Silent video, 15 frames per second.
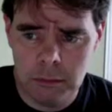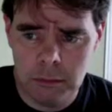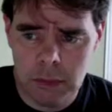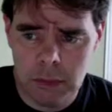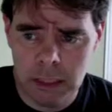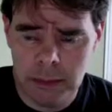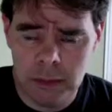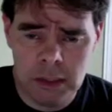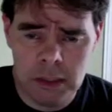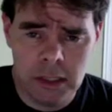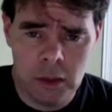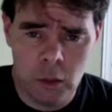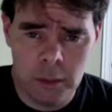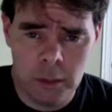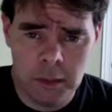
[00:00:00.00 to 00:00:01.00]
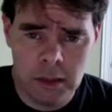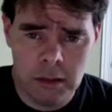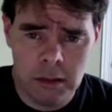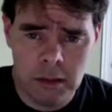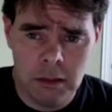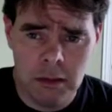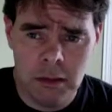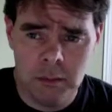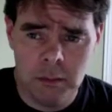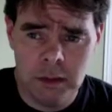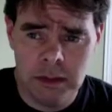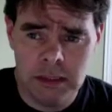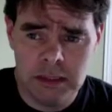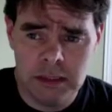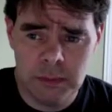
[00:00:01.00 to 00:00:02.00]
labeling equipment, but
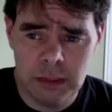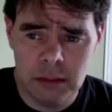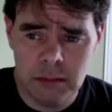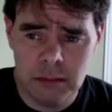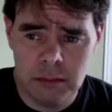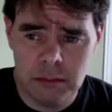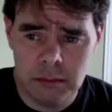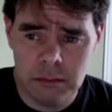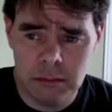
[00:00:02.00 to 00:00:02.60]
they spend